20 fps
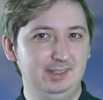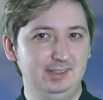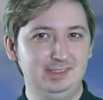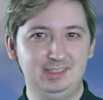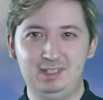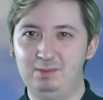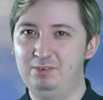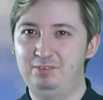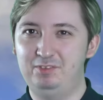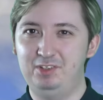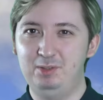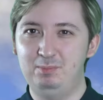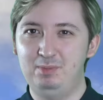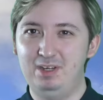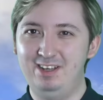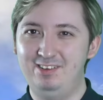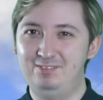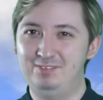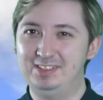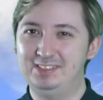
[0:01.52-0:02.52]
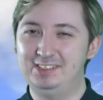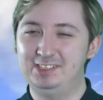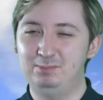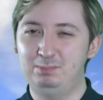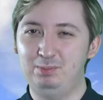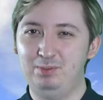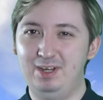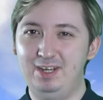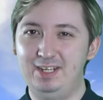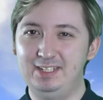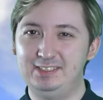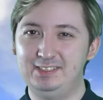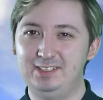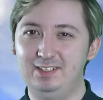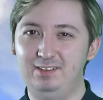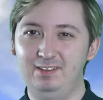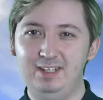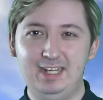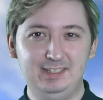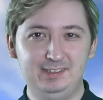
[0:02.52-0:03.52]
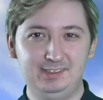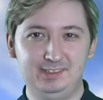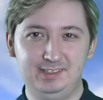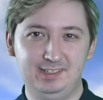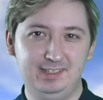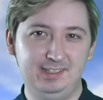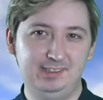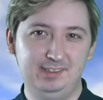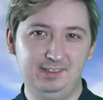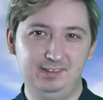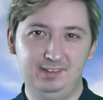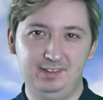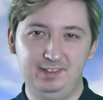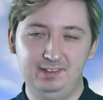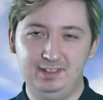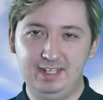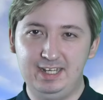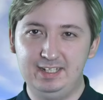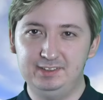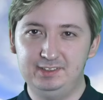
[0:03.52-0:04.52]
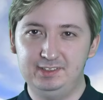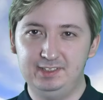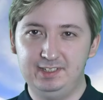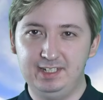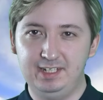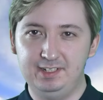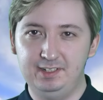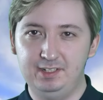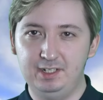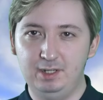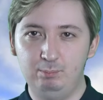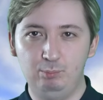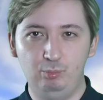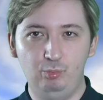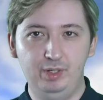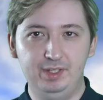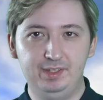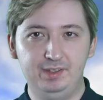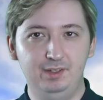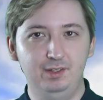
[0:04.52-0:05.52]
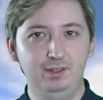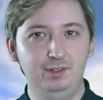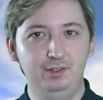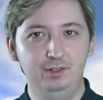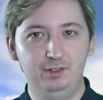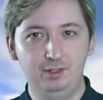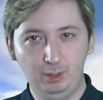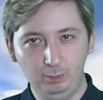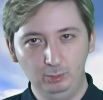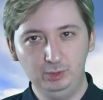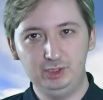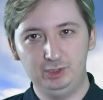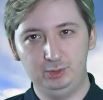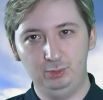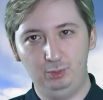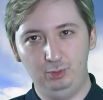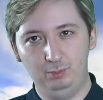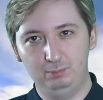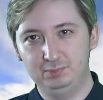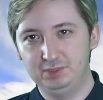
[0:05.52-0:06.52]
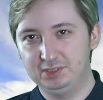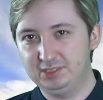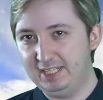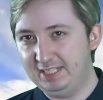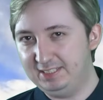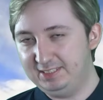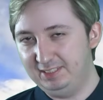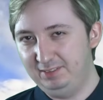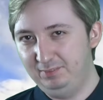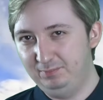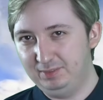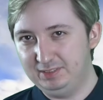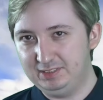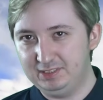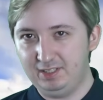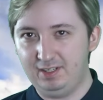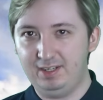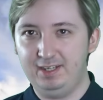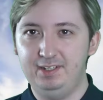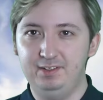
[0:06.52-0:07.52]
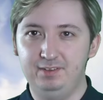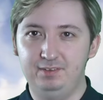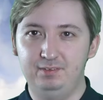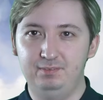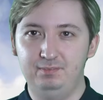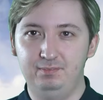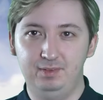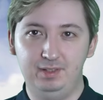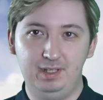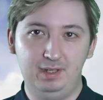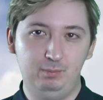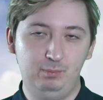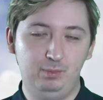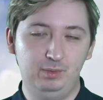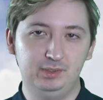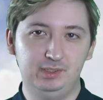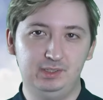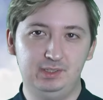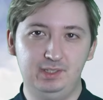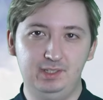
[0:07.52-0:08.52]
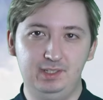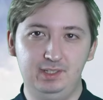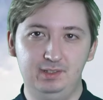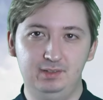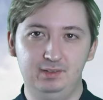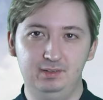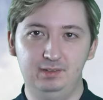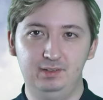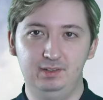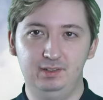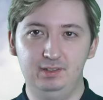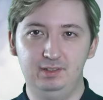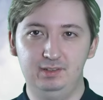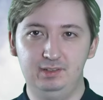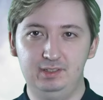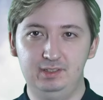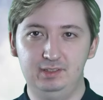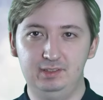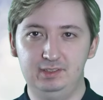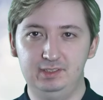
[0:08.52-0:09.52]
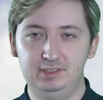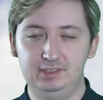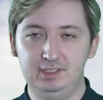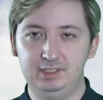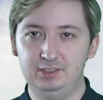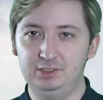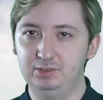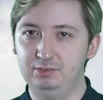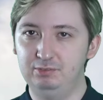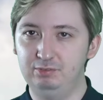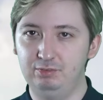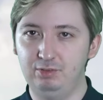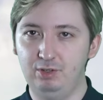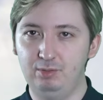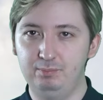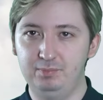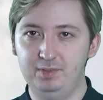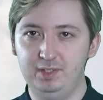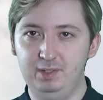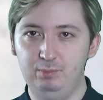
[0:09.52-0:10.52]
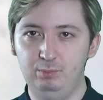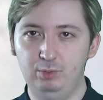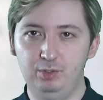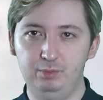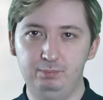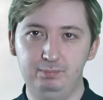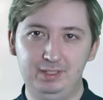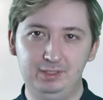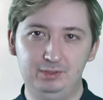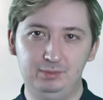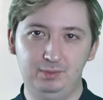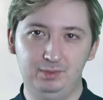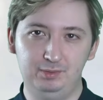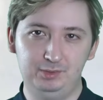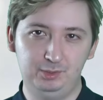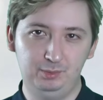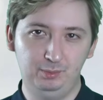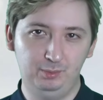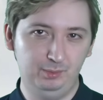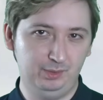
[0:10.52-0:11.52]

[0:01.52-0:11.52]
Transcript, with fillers: Some of you might have been surprised that last season the Atlantic ended up with no storms getting retired. Well, that was the uh, decision from the World Meteorological